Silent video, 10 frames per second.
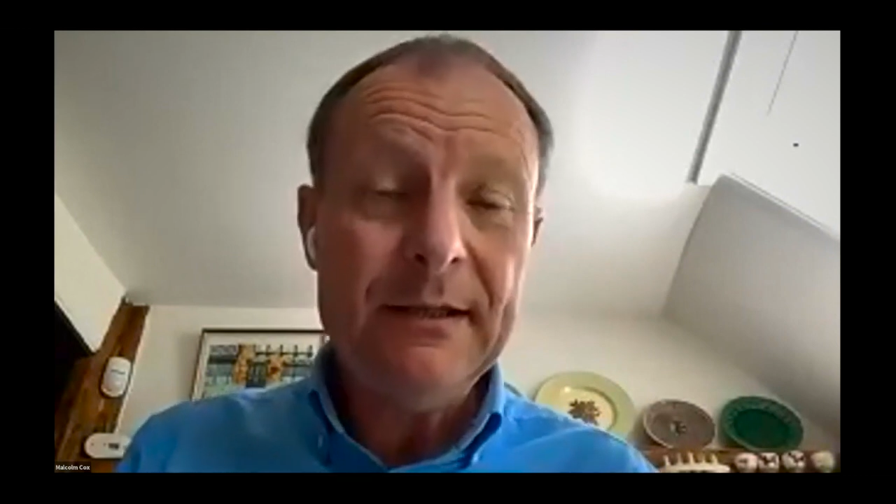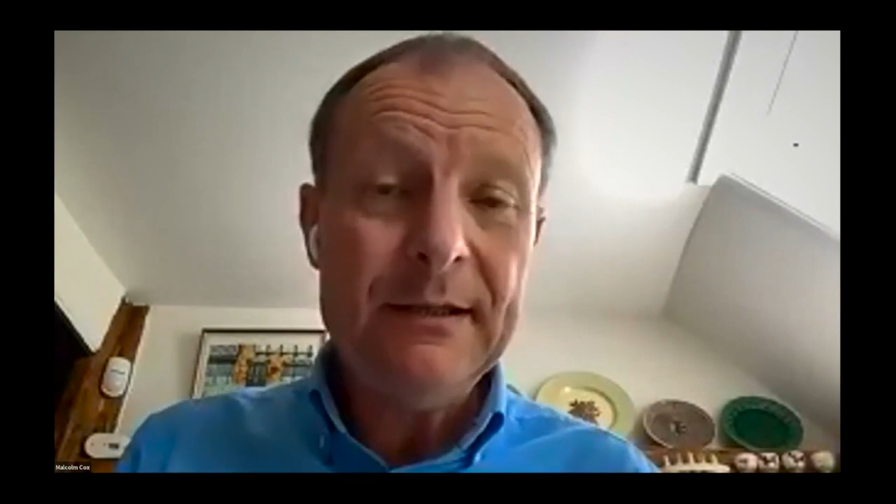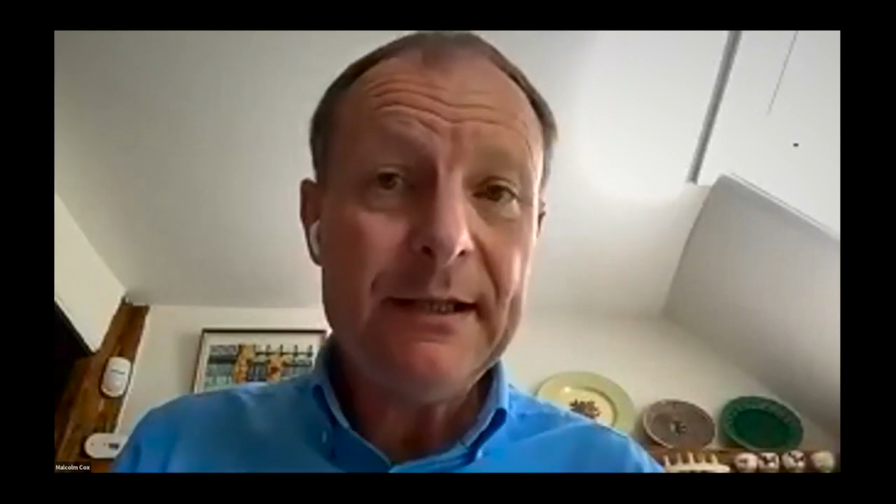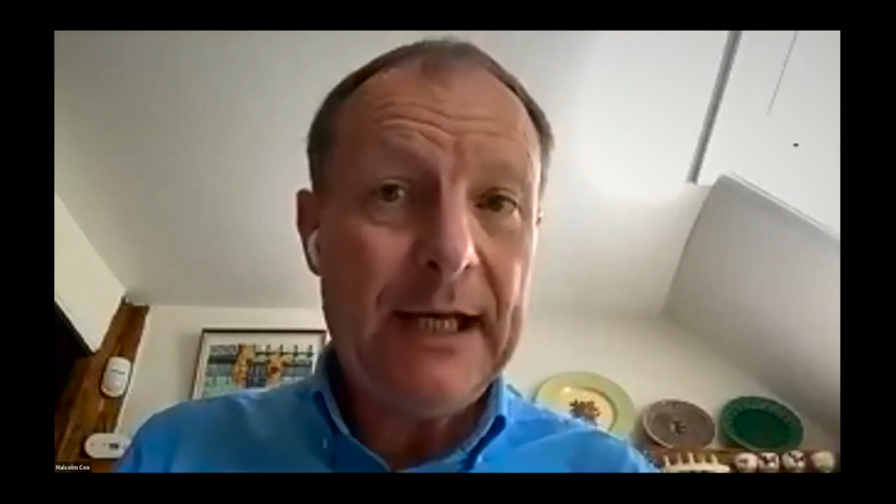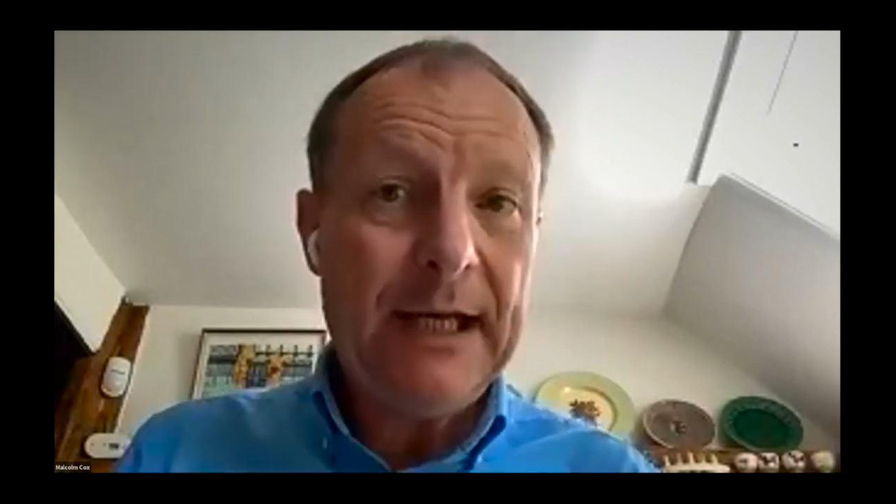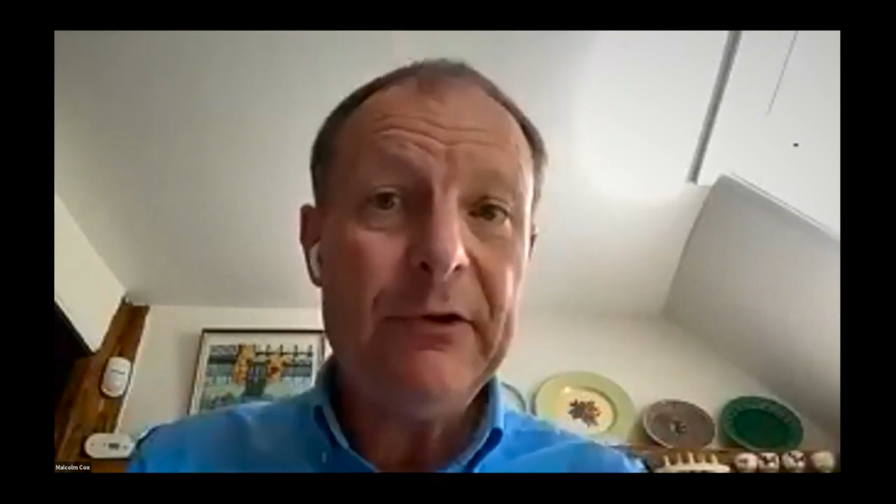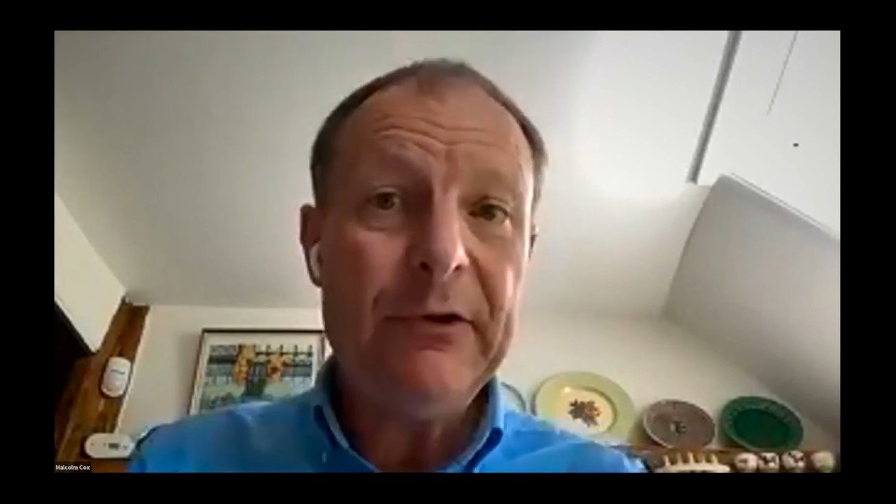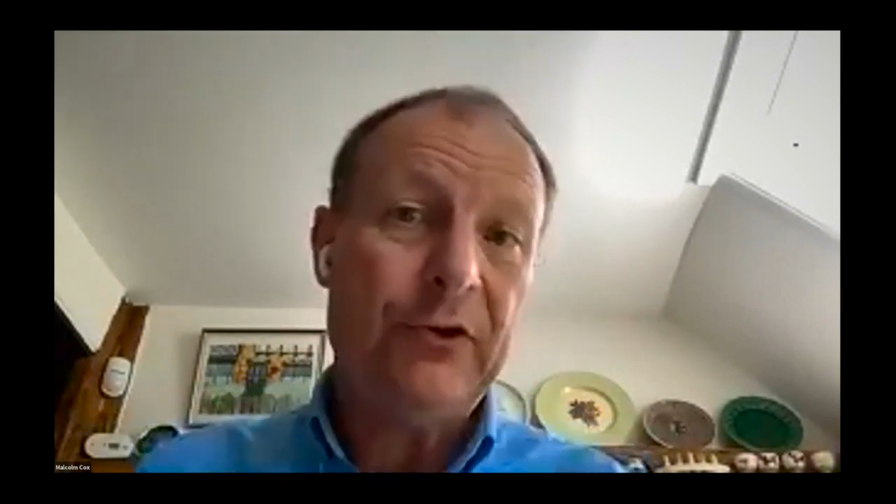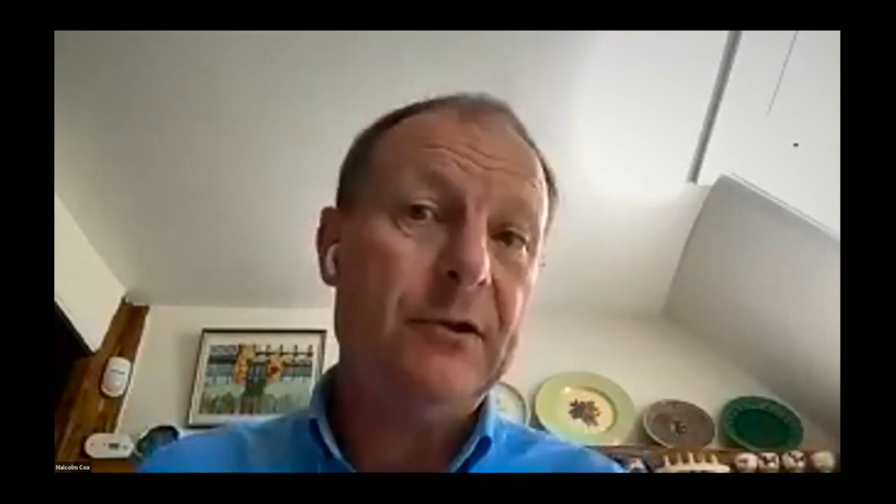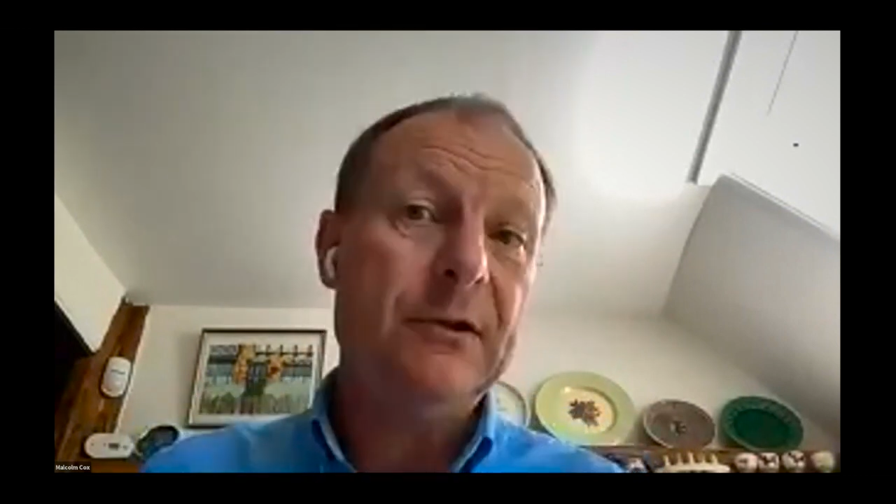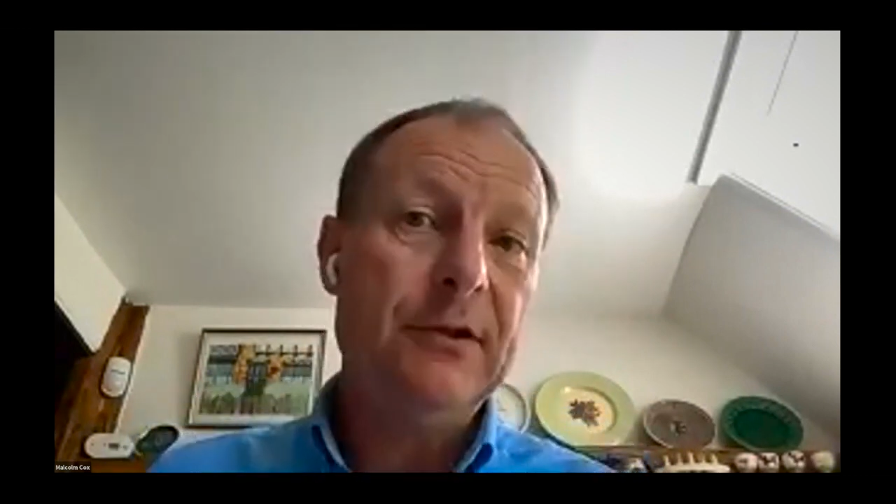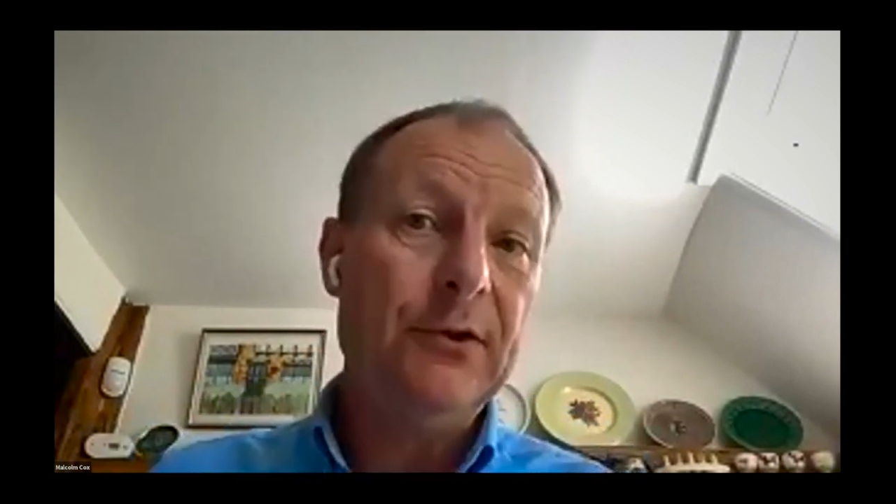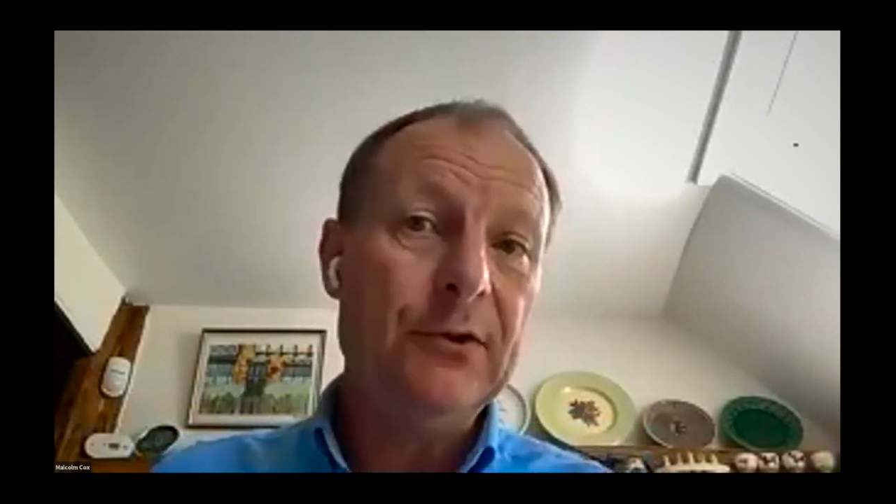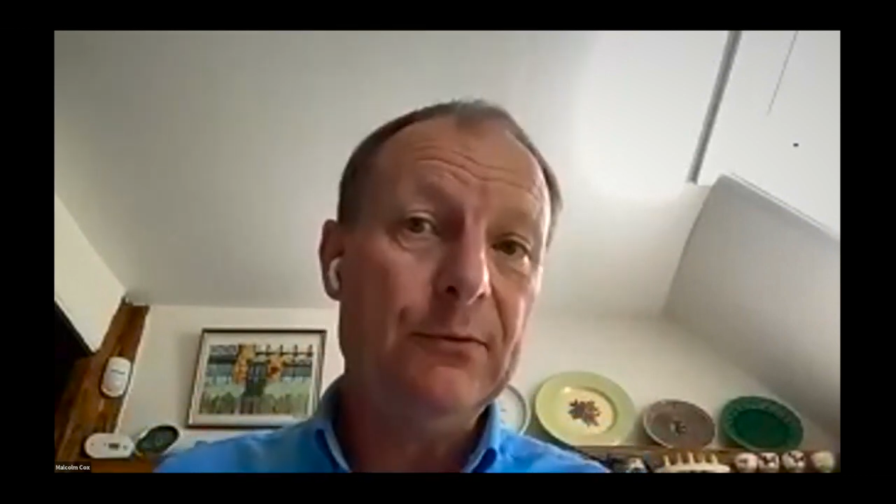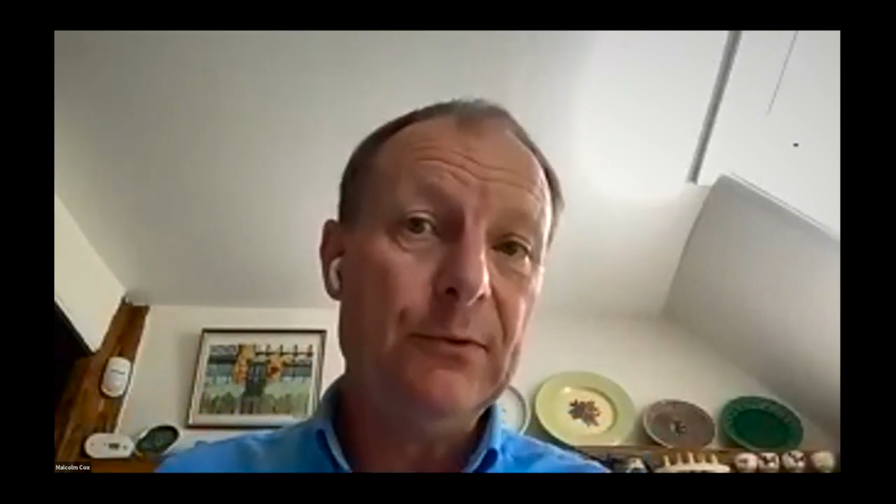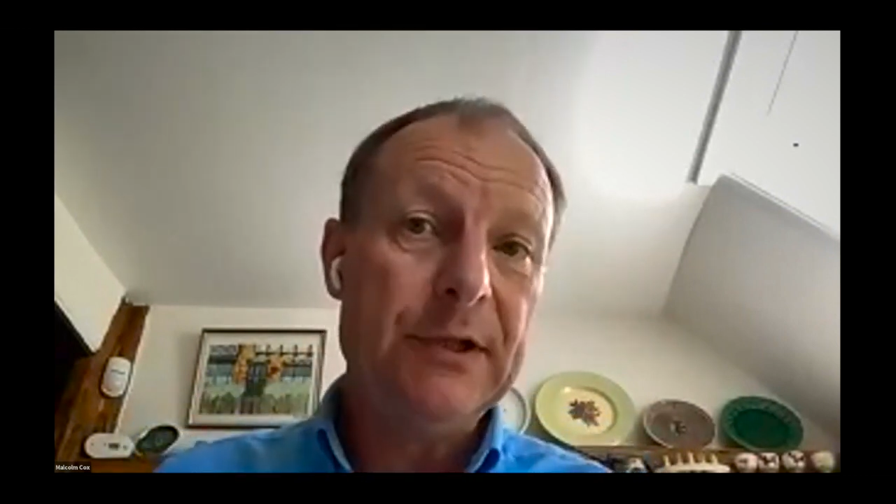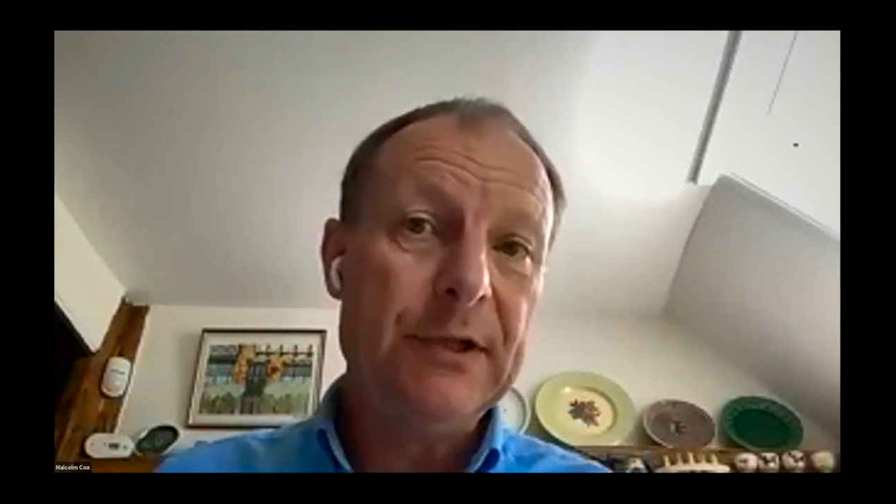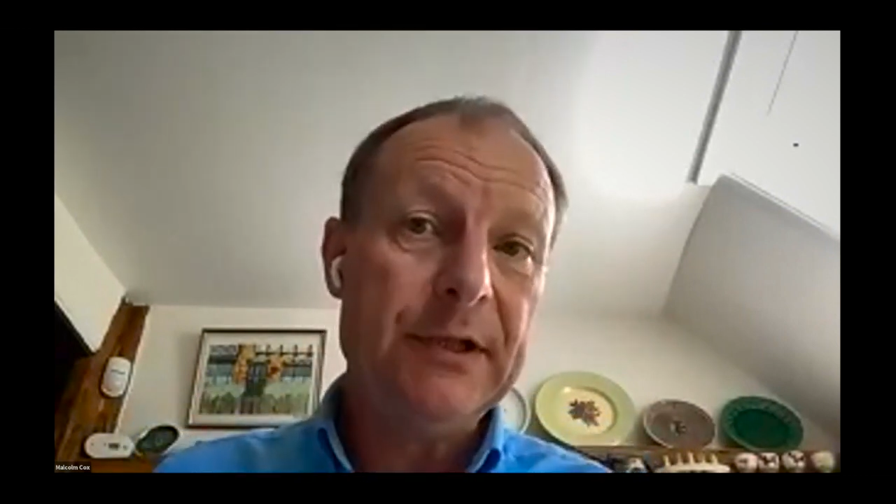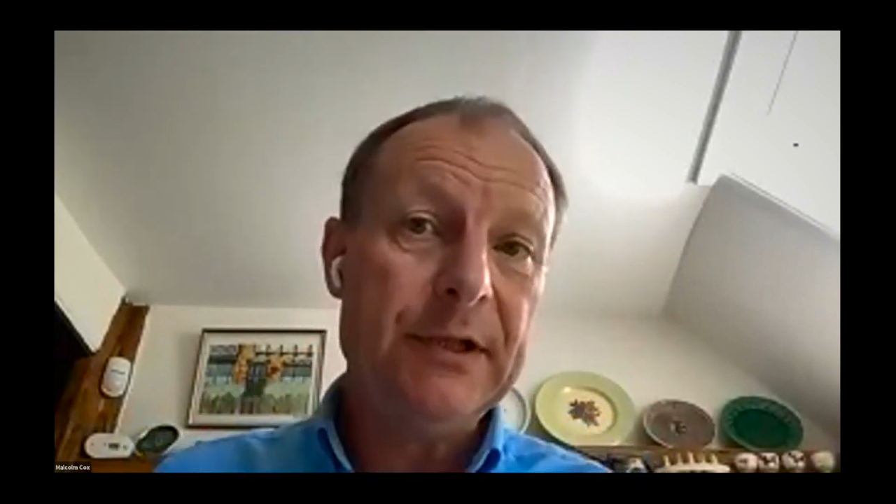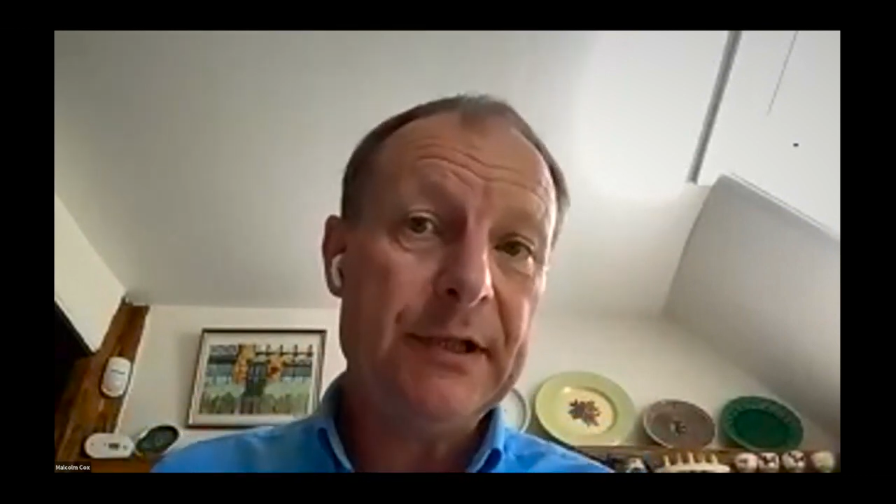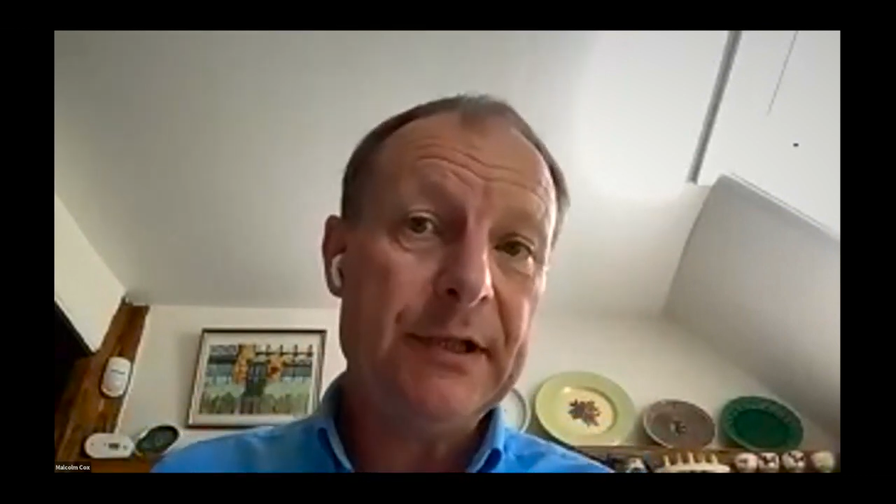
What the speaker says: that carries on your work.